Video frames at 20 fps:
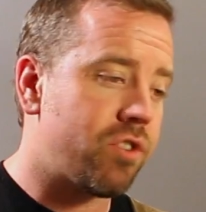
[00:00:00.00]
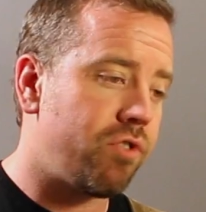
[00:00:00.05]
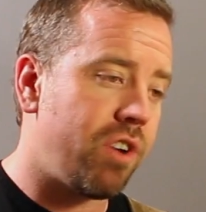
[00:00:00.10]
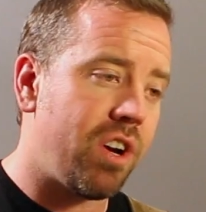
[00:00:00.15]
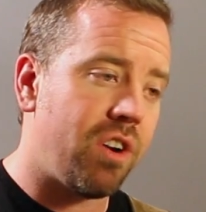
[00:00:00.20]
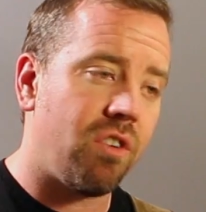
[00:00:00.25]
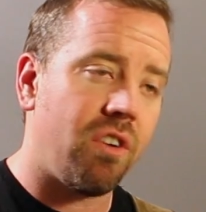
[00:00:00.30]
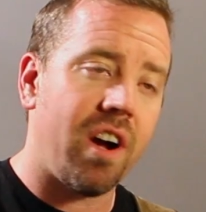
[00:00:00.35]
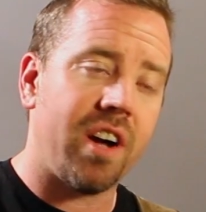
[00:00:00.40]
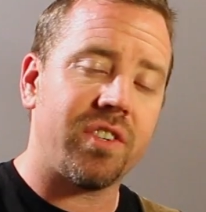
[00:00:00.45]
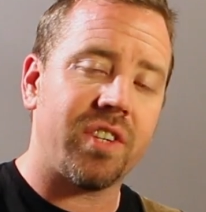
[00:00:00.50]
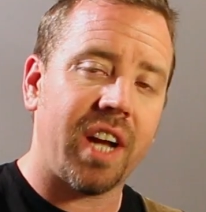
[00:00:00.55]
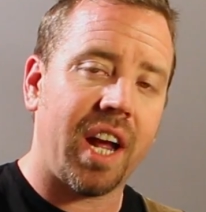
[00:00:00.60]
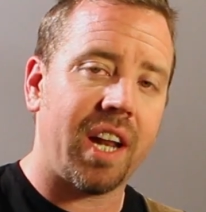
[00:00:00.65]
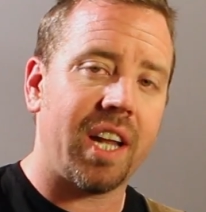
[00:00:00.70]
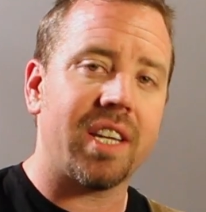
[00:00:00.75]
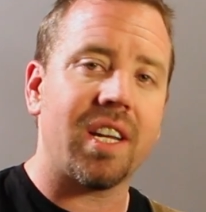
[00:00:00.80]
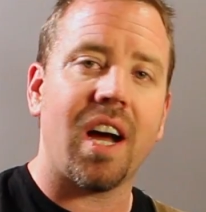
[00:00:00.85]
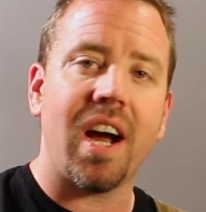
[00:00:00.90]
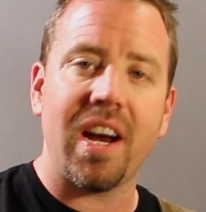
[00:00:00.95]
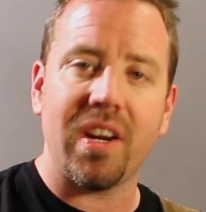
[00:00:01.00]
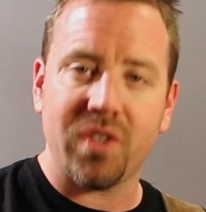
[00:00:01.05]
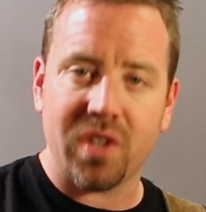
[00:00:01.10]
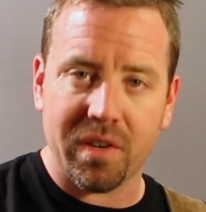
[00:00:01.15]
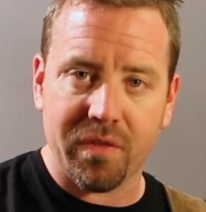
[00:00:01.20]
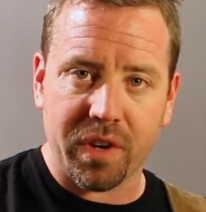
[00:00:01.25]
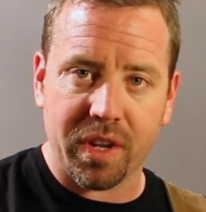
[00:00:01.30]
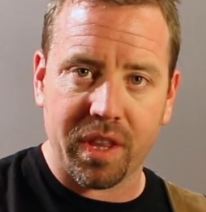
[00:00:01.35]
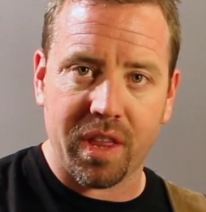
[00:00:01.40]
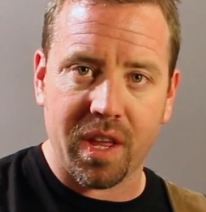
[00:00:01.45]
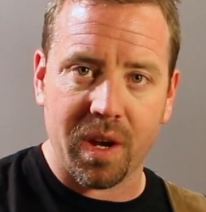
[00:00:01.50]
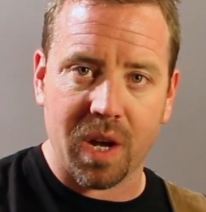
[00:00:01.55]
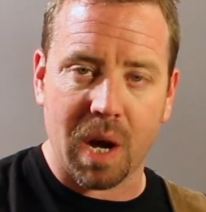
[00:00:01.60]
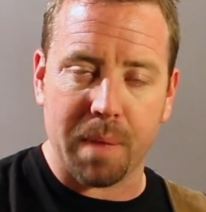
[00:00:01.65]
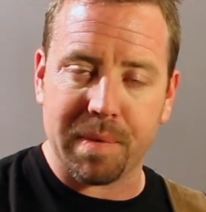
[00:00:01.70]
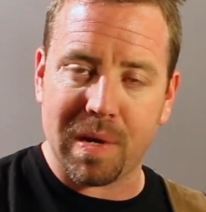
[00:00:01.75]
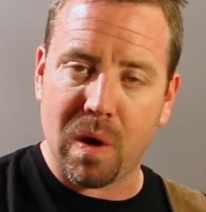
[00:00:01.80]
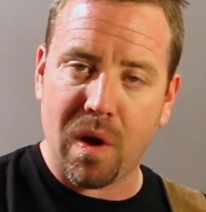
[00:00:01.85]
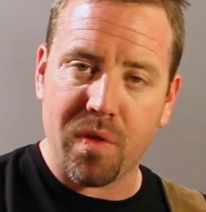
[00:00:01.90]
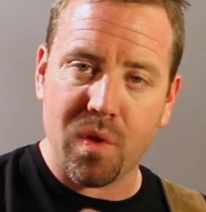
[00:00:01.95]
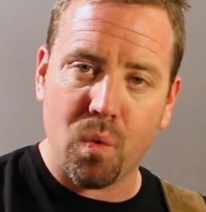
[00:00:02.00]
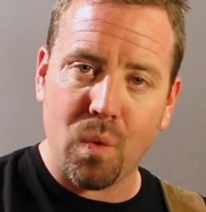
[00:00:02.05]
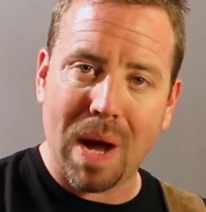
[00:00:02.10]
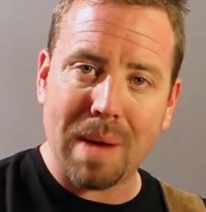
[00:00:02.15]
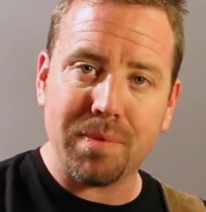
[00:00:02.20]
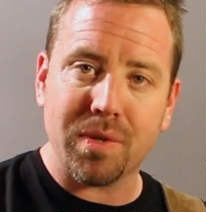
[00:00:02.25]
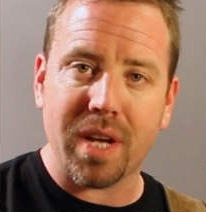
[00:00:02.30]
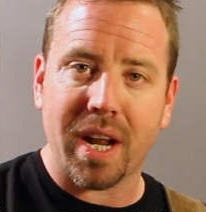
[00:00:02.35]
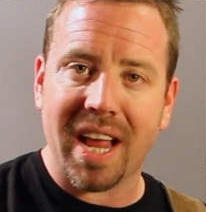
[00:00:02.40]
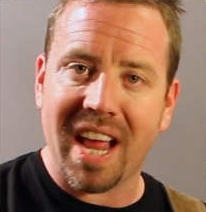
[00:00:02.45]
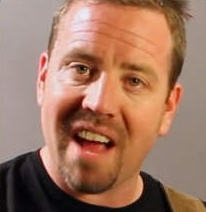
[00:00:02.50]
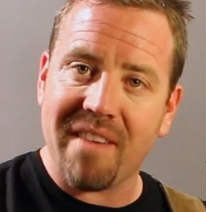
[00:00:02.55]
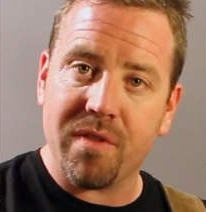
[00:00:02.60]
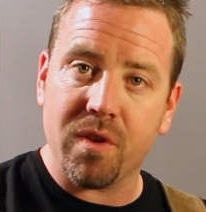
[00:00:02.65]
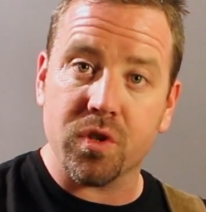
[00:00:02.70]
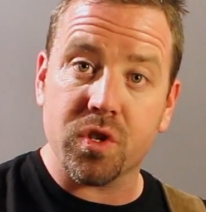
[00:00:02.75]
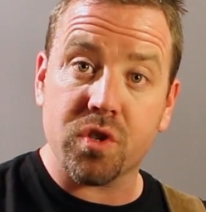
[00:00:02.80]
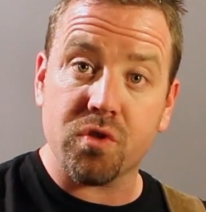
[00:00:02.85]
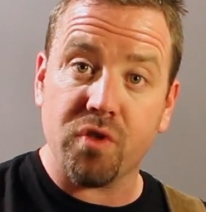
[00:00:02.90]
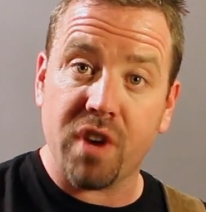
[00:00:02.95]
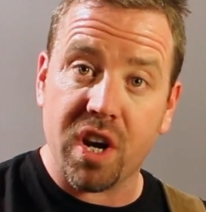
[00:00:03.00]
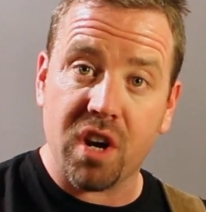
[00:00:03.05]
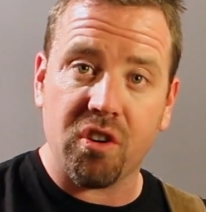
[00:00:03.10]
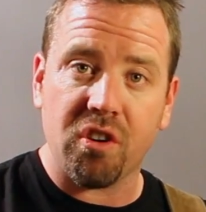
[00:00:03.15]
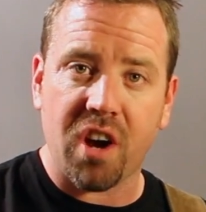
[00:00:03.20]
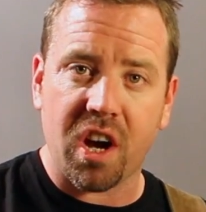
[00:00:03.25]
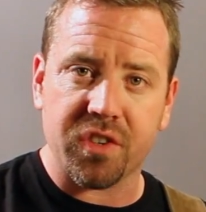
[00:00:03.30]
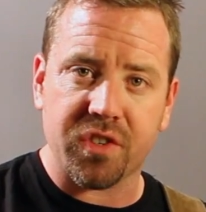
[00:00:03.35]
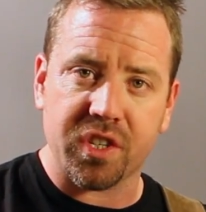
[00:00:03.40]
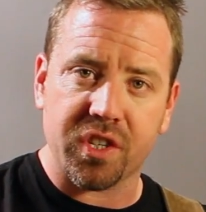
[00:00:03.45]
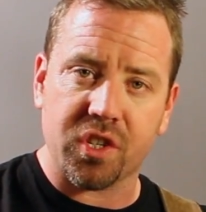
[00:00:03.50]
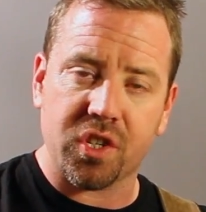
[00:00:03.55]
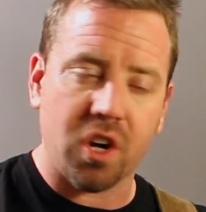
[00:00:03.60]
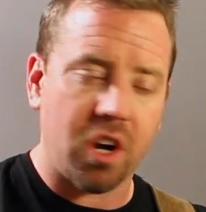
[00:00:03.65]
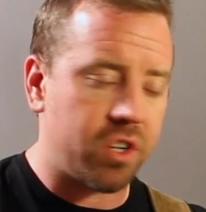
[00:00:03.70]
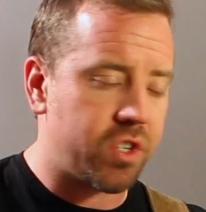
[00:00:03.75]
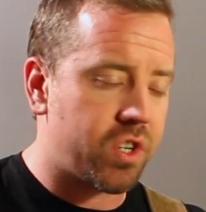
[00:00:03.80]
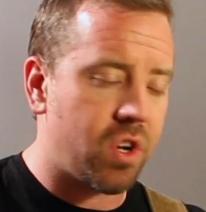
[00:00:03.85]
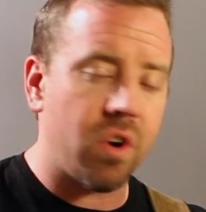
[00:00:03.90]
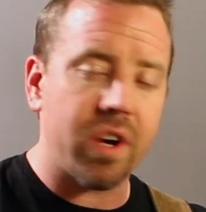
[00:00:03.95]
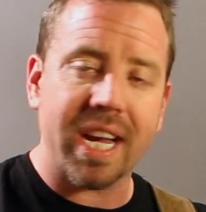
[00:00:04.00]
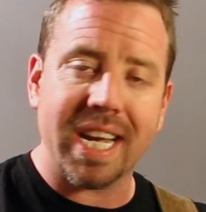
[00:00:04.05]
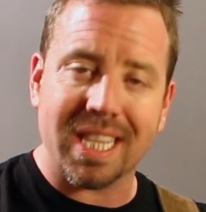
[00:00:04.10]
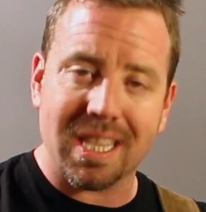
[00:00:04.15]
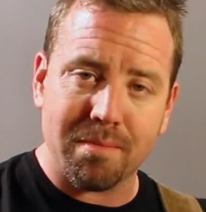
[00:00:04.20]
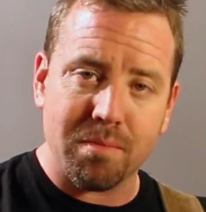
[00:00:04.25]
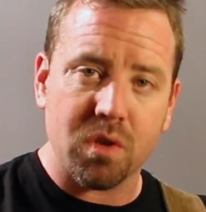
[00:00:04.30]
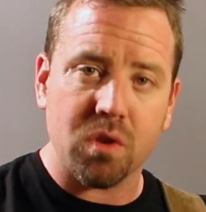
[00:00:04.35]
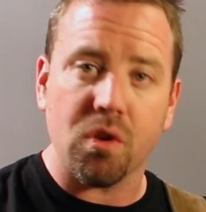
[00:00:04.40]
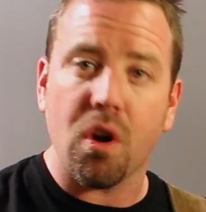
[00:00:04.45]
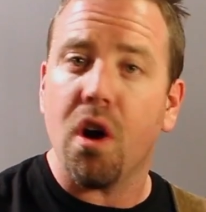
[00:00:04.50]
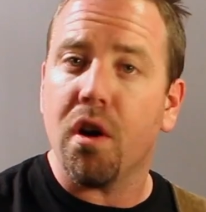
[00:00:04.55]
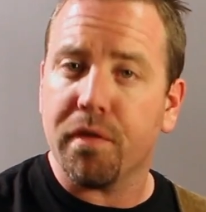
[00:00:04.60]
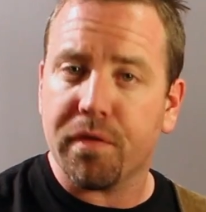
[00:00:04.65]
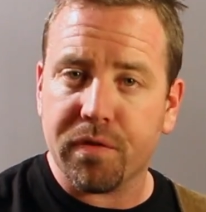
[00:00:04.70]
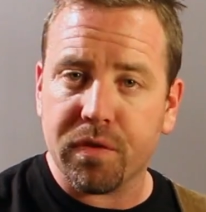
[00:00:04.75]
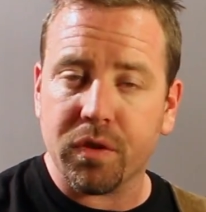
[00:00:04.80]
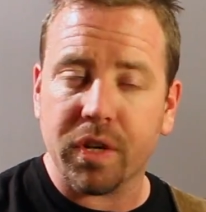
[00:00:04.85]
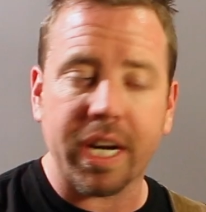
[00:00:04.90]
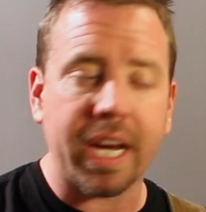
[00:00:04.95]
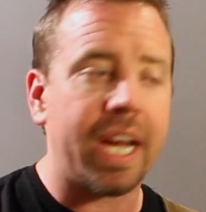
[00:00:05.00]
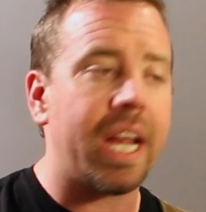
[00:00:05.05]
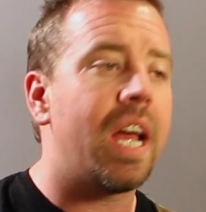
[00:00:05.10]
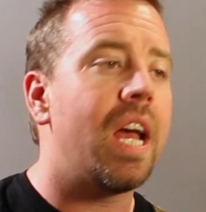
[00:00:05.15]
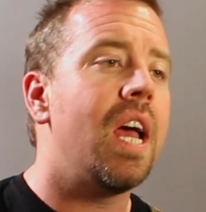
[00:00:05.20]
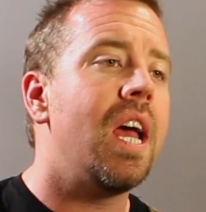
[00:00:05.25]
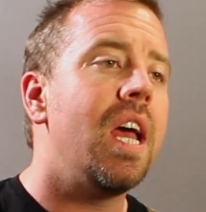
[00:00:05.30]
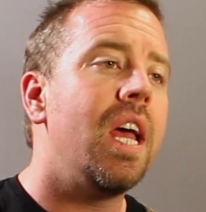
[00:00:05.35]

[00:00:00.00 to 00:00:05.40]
String crossing kind of ties everything up. Now on the website, I have those string crossing charts. Go get them, they're all free.